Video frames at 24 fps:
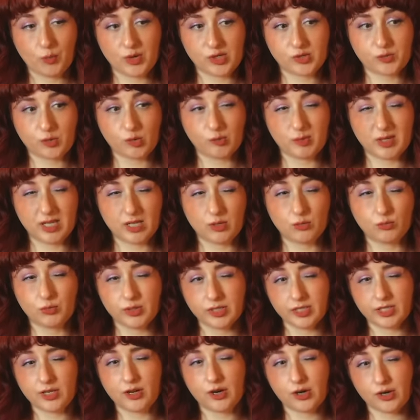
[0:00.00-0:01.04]
which will be
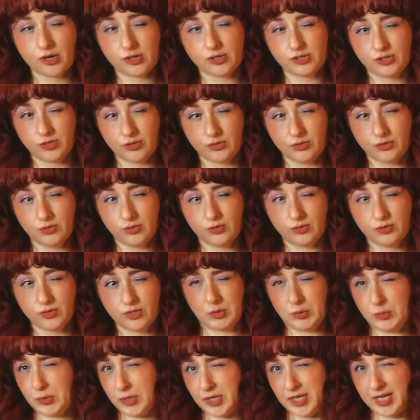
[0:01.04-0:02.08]
really hard to
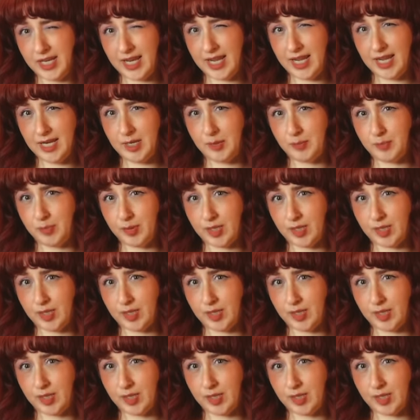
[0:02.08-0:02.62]
coordinate,